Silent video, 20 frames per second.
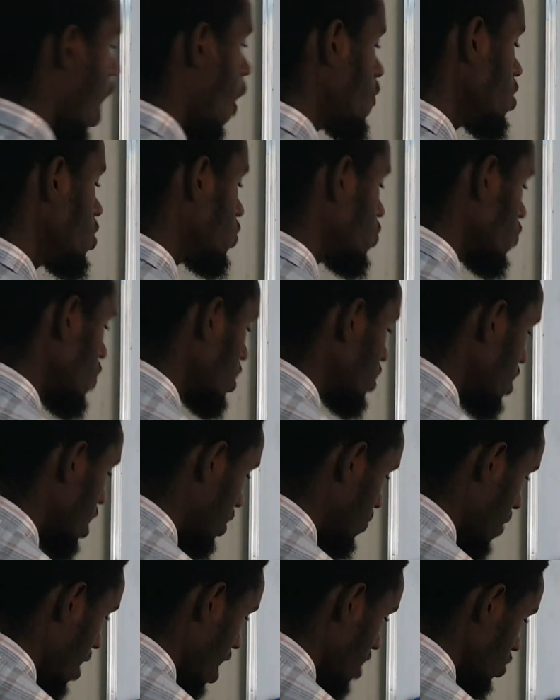I need to get
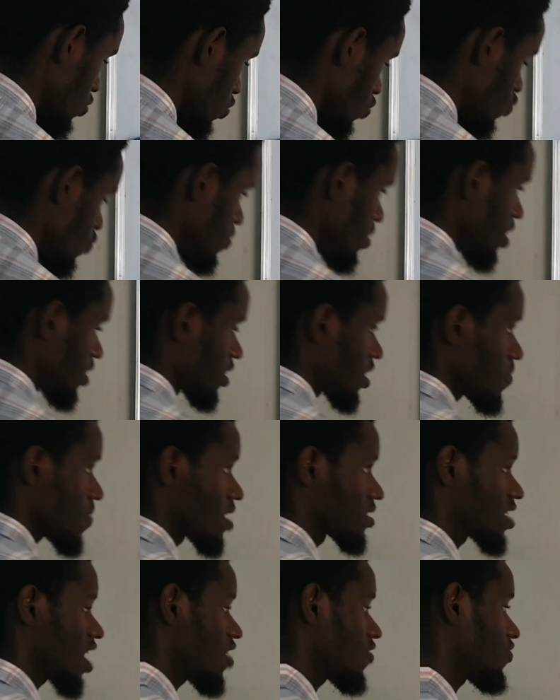that my answer is going to be the same
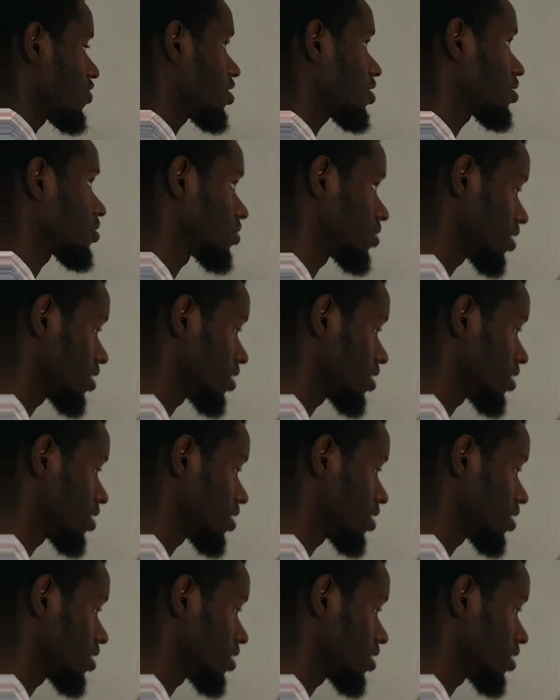as having,